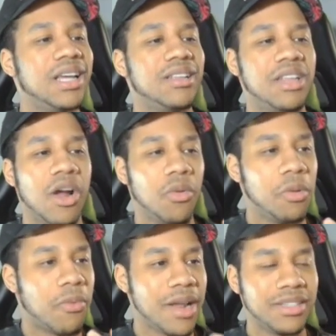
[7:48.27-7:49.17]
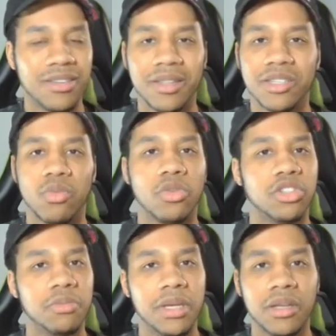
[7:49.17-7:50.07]
you know, the prices of this will
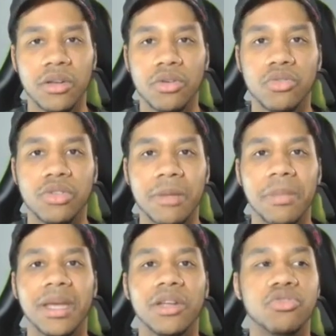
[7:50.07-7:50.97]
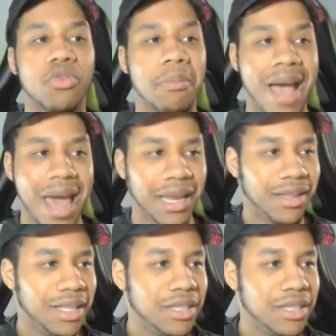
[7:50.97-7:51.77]
just be dipping dramatically.